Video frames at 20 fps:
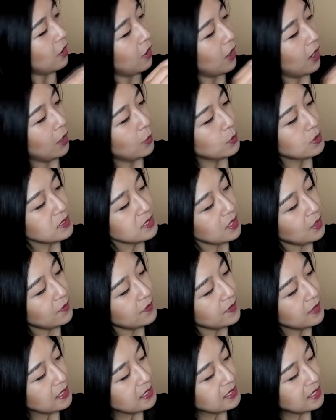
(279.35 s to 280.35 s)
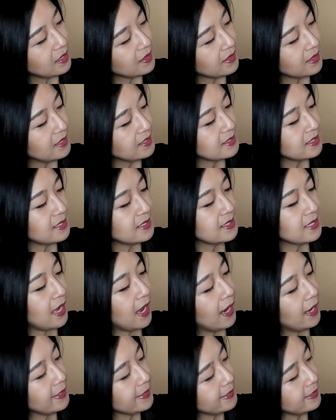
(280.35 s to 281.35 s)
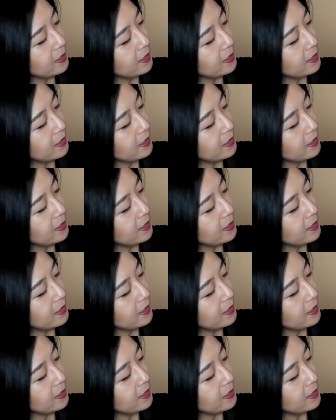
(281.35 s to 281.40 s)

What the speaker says: I would say on this side there's a tiny